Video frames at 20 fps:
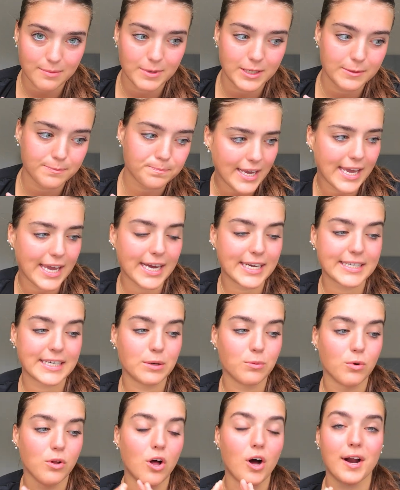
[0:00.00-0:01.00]
limit, and
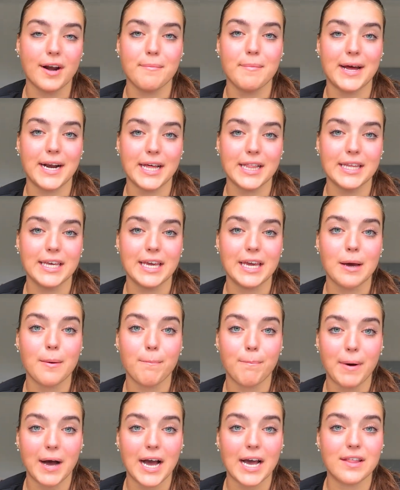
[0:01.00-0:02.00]
it will automatically
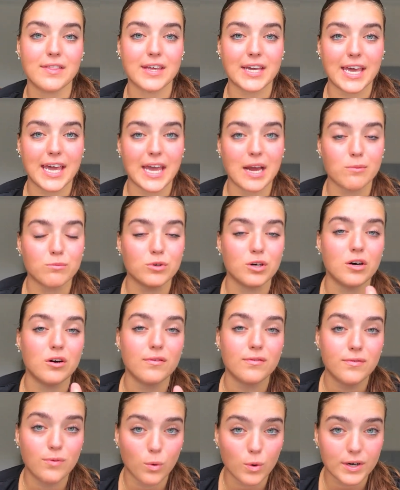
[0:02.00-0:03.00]
buy the
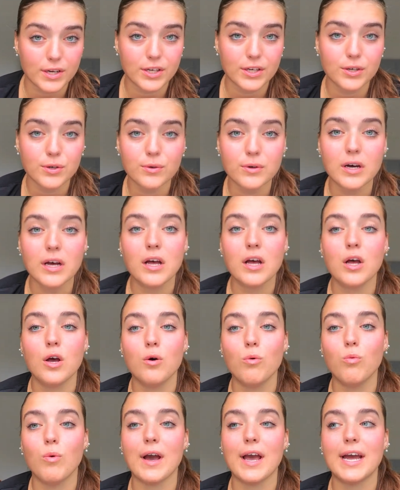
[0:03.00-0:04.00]
camera for you
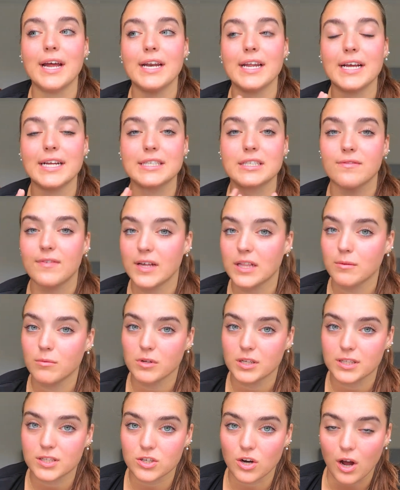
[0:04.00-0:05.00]
when it's
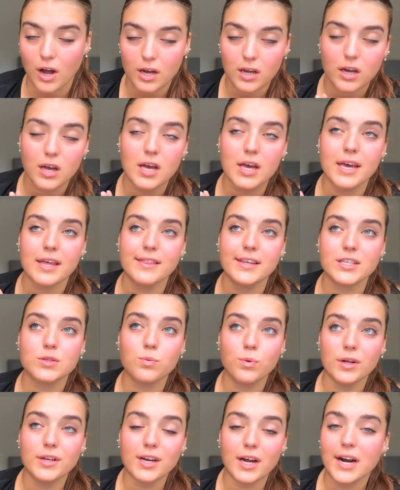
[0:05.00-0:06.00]
available in stock. This
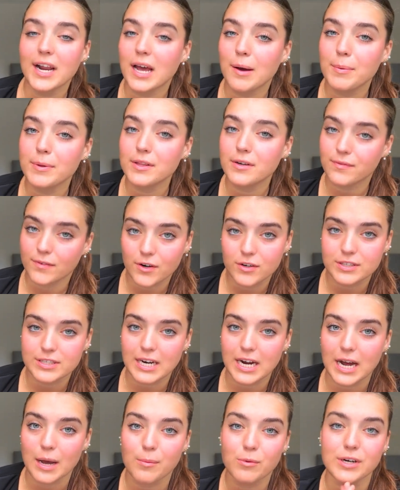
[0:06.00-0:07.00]
will not happen the first
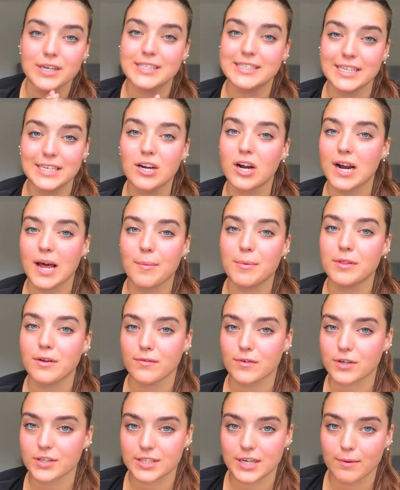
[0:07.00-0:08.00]
time, or it did not happen the
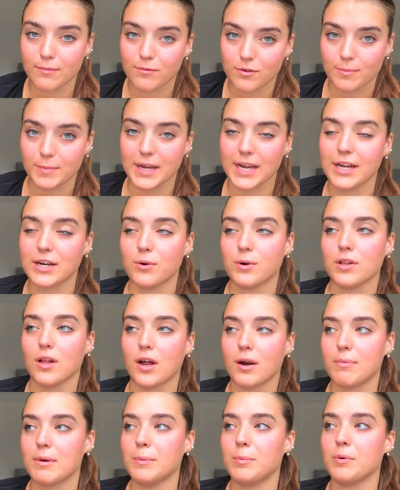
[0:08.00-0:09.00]
first time for me. I know a
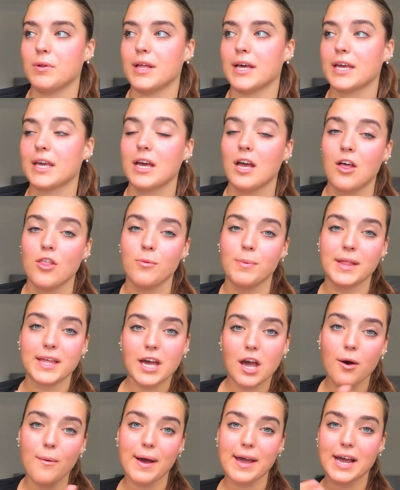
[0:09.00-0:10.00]
lot of people be like,
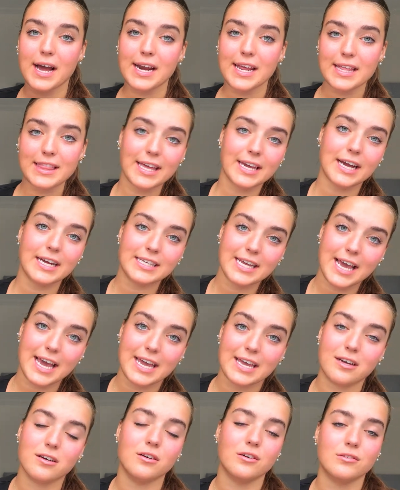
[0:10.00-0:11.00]
oh, I got it in like a
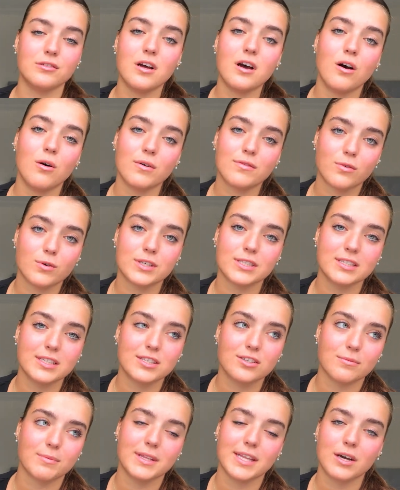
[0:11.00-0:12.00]
day. No, unfortunately,
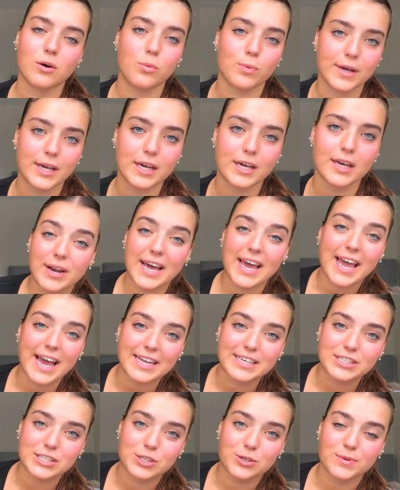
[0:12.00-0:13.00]
it took me like a week. What I
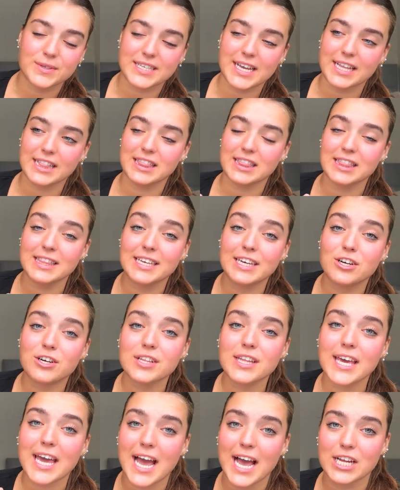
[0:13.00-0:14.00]
had to do was I
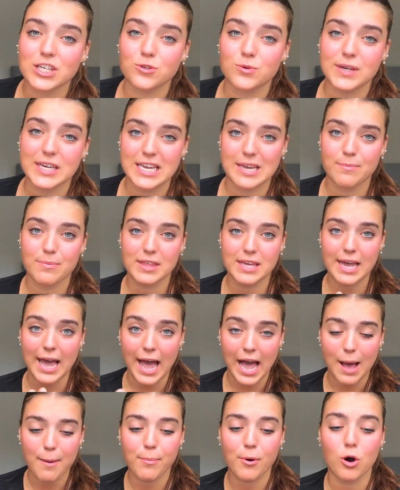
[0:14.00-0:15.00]
literally had to keep the
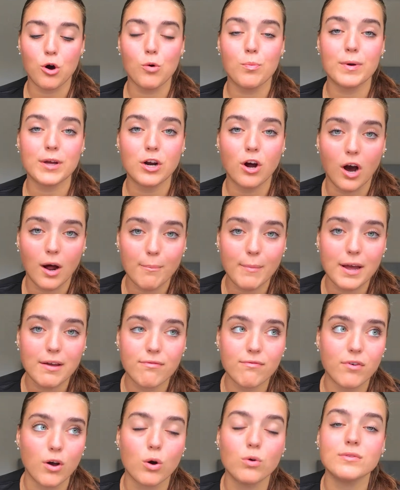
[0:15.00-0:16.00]
app open on my
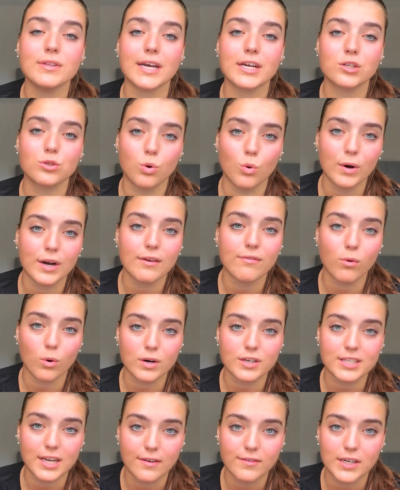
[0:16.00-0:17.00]
phone like
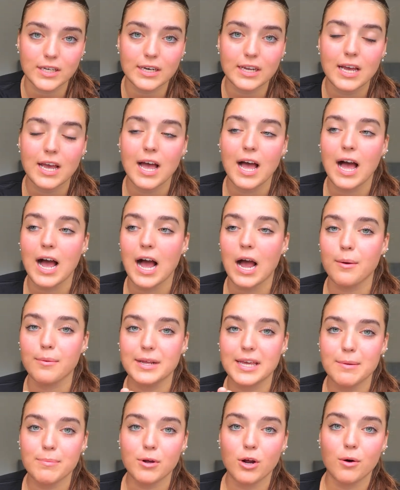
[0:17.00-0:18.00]
24/7. I
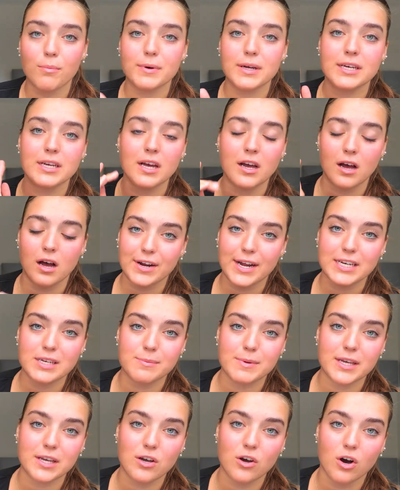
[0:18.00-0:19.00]
would keep it open. It had to
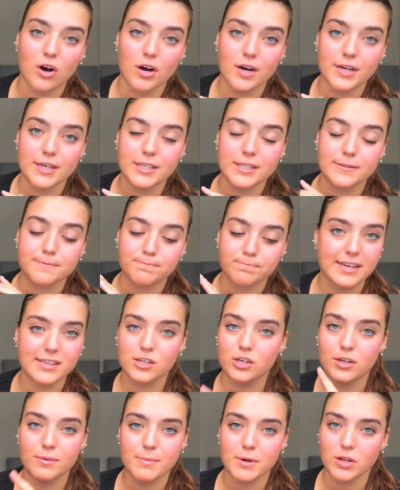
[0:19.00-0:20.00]
be on,
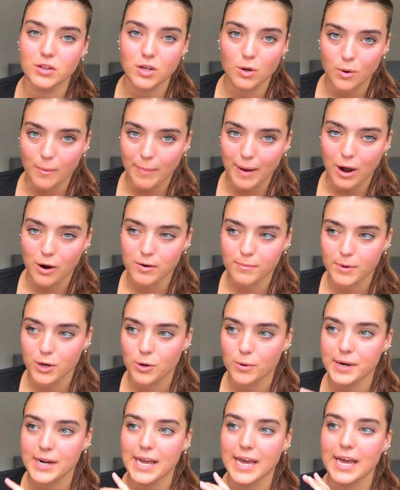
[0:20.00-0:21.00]
it couldn't be on lower power
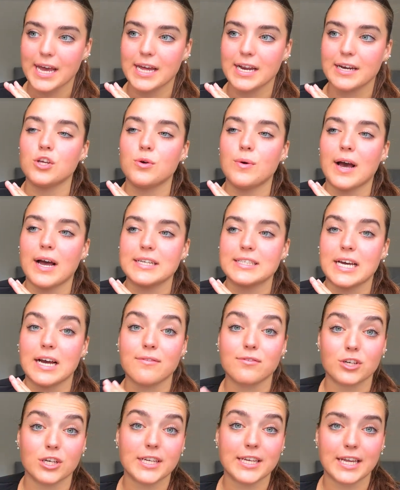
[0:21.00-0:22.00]
mode, and you had to
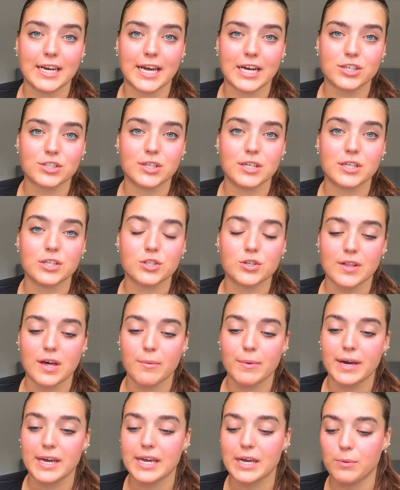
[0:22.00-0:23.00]
have good connection so
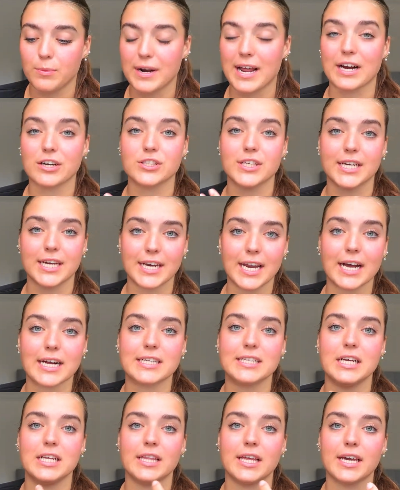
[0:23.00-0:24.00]
that way it would actually
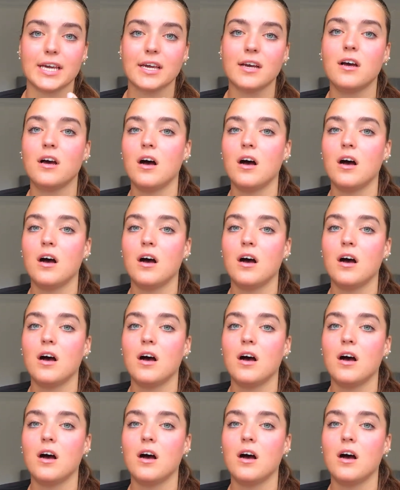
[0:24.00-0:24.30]
connect and like